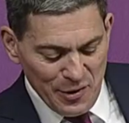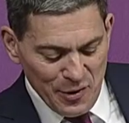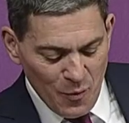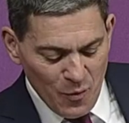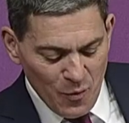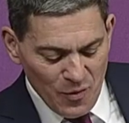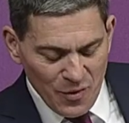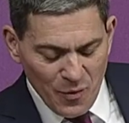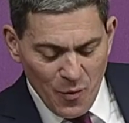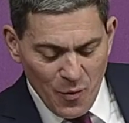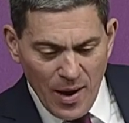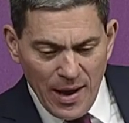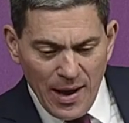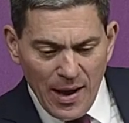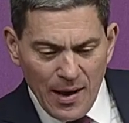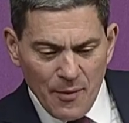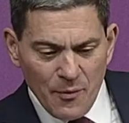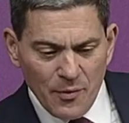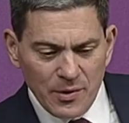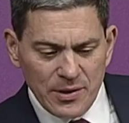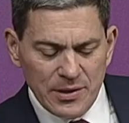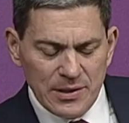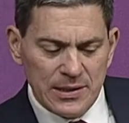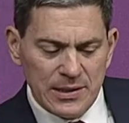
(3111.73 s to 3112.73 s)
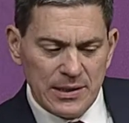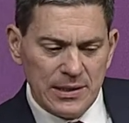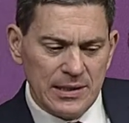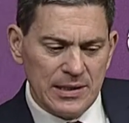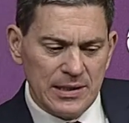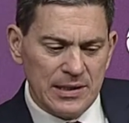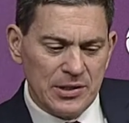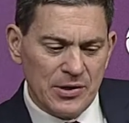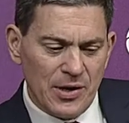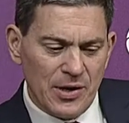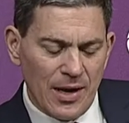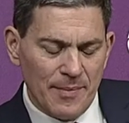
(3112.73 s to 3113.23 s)
the, the, way I
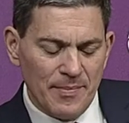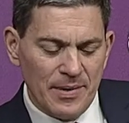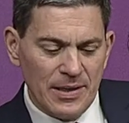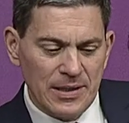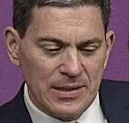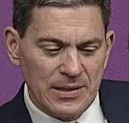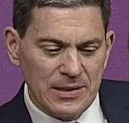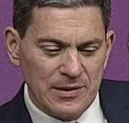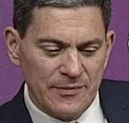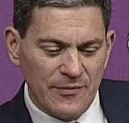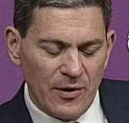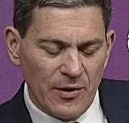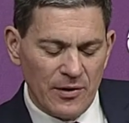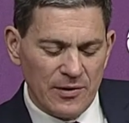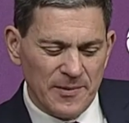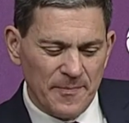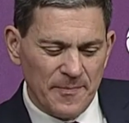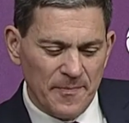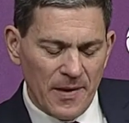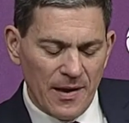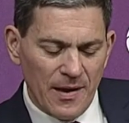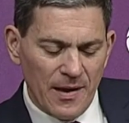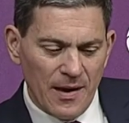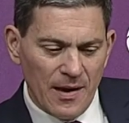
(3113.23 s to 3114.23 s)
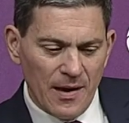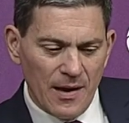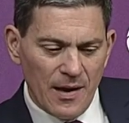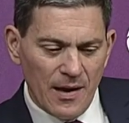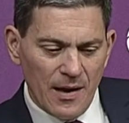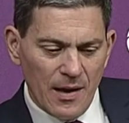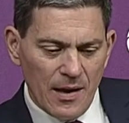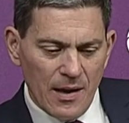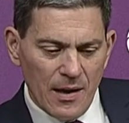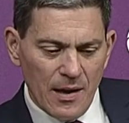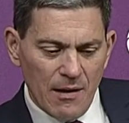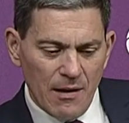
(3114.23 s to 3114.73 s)
would describe it is as follows.
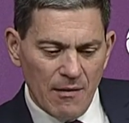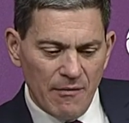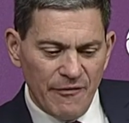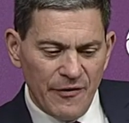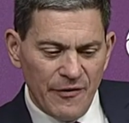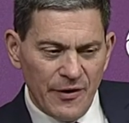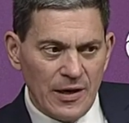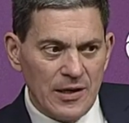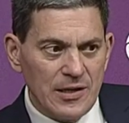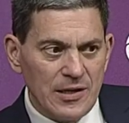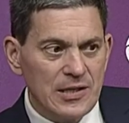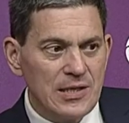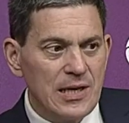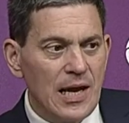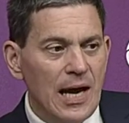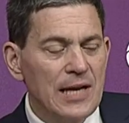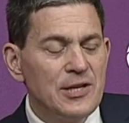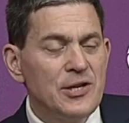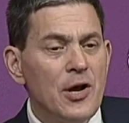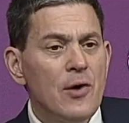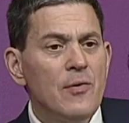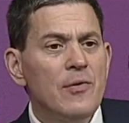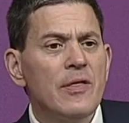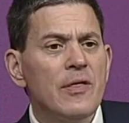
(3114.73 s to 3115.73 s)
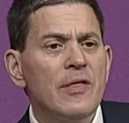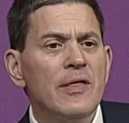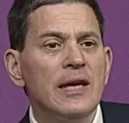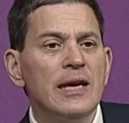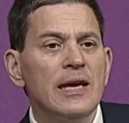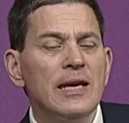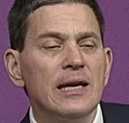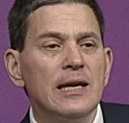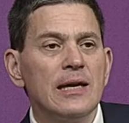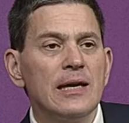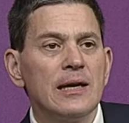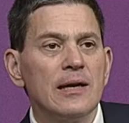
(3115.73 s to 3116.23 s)
First, I don't
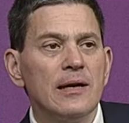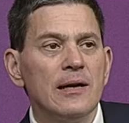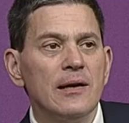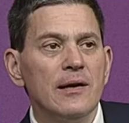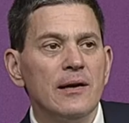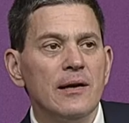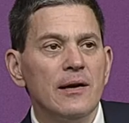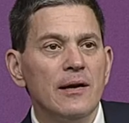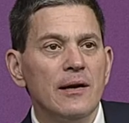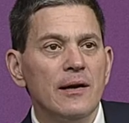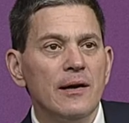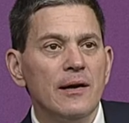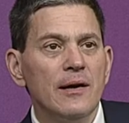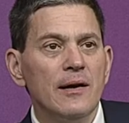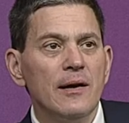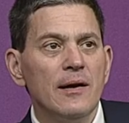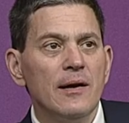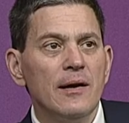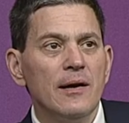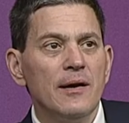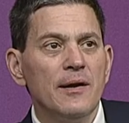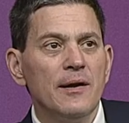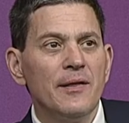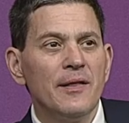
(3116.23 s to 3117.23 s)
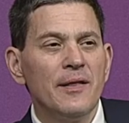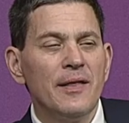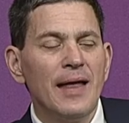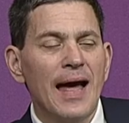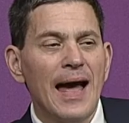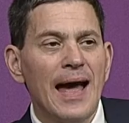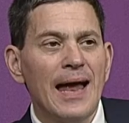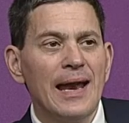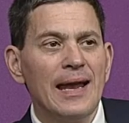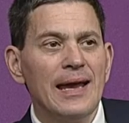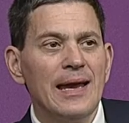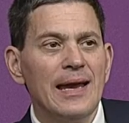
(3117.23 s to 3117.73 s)
think
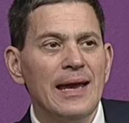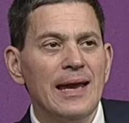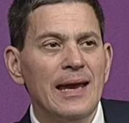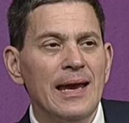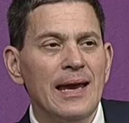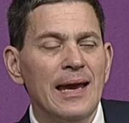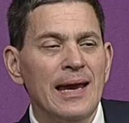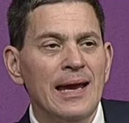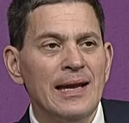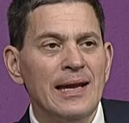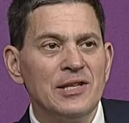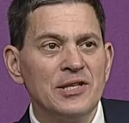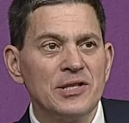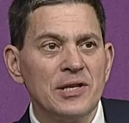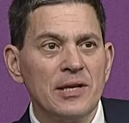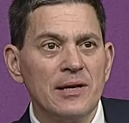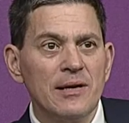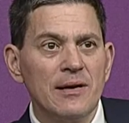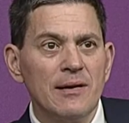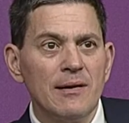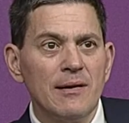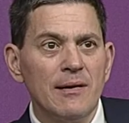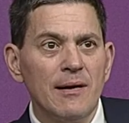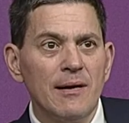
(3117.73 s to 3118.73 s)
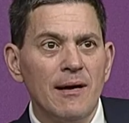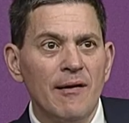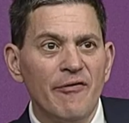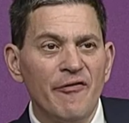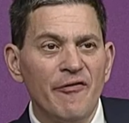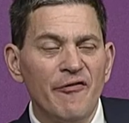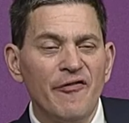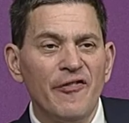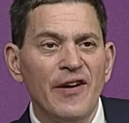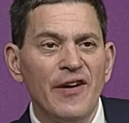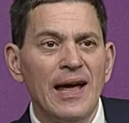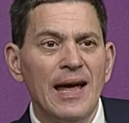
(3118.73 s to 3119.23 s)
that it's a
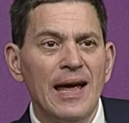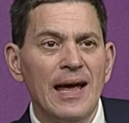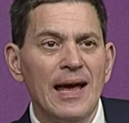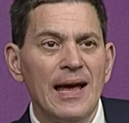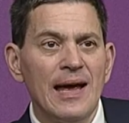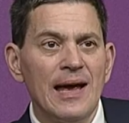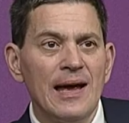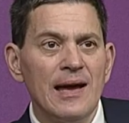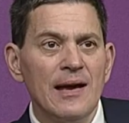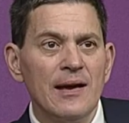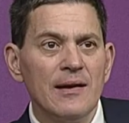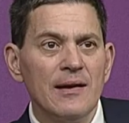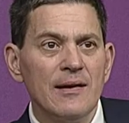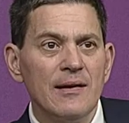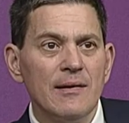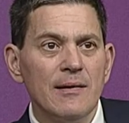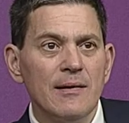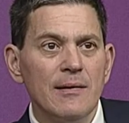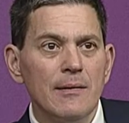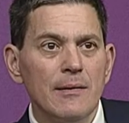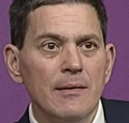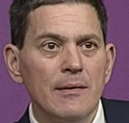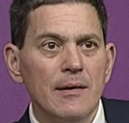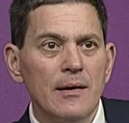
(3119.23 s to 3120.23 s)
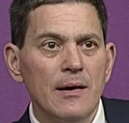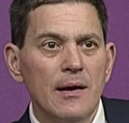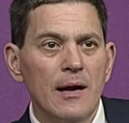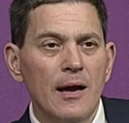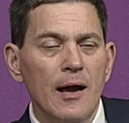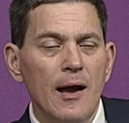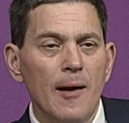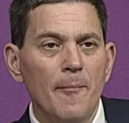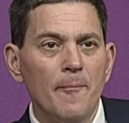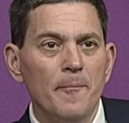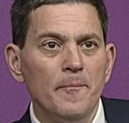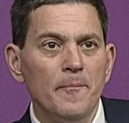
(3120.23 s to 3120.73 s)
fair
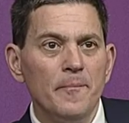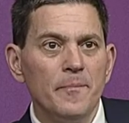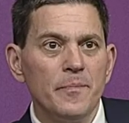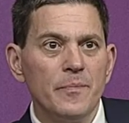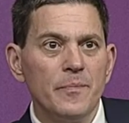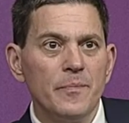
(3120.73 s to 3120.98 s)
um,